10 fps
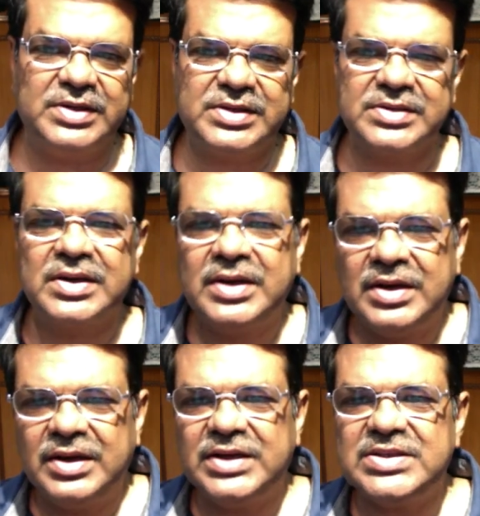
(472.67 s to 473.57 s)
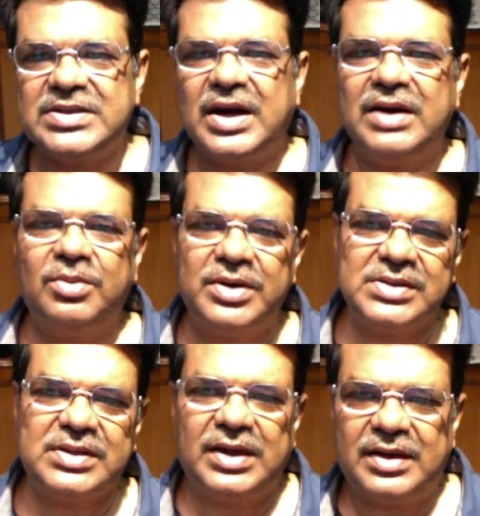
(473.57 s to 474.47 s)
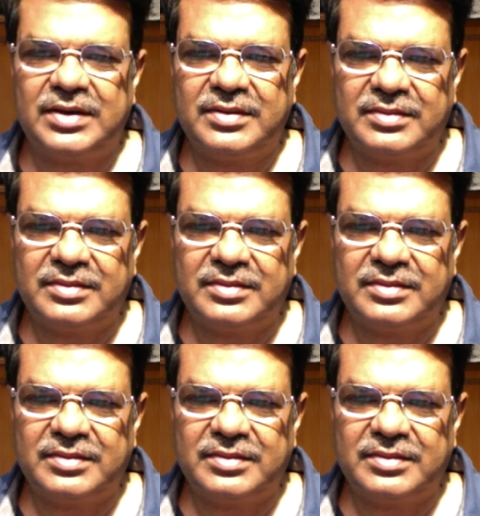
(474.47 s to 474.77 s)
It says, let's try what is there.